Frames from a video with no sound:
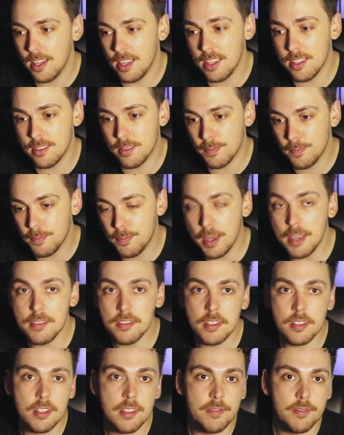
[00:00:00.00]
It's
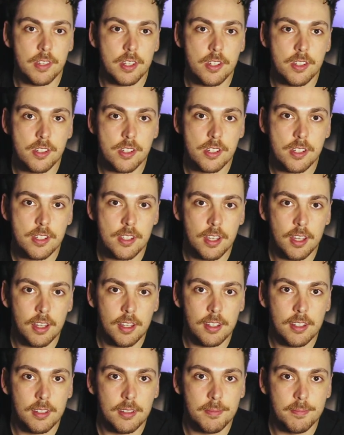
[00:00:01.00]
basically finished.
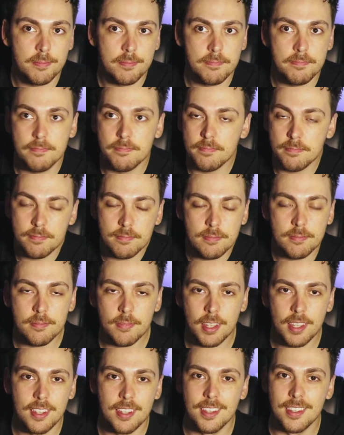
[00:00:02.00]

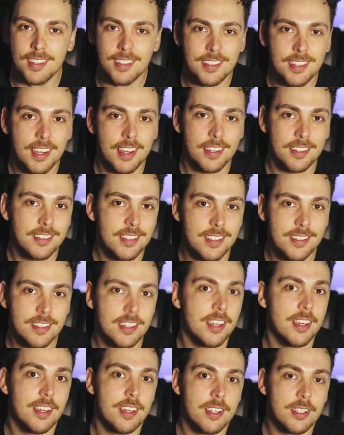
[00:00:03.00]
Yeah,
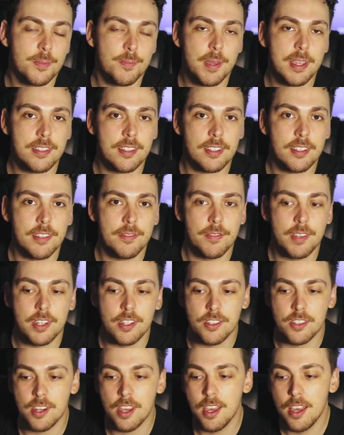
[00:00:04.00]
it's basically
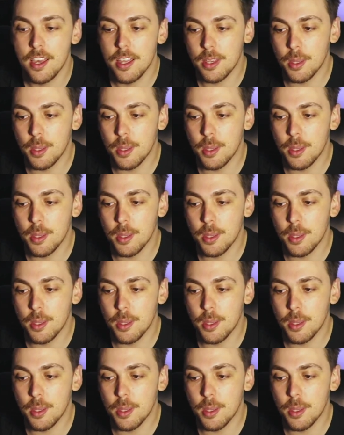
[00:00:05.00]
finished.